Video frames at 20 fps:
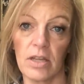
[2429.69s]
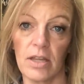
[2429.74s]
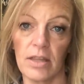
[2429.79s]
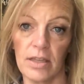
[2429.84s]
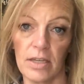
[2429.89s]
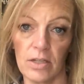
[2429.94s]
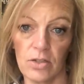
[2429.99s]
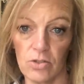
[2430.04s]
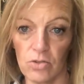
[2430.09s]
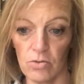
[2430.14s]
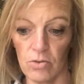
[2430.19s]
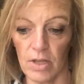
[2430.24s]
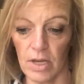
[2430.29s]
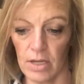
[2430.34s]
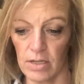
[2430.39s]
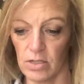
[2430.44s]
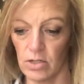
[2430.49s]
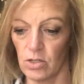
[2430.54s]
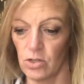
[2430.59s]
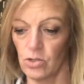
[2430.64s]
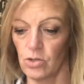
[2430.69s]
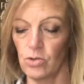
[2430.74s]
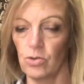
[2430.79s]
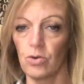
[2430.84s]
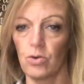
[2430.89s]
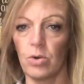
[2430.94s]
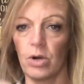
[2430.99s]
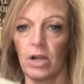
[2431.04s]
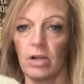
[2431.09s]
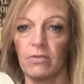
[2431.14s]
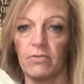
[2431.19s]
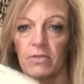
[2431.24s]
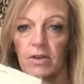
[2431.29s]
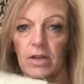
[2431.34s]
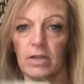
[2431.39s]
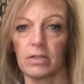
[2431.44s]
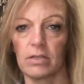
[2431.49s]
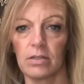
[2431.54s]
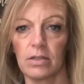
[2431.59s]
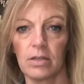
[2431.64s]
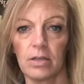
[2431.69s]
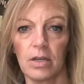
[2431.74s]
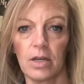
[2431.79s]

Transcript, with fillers: I think 2002 qualifies.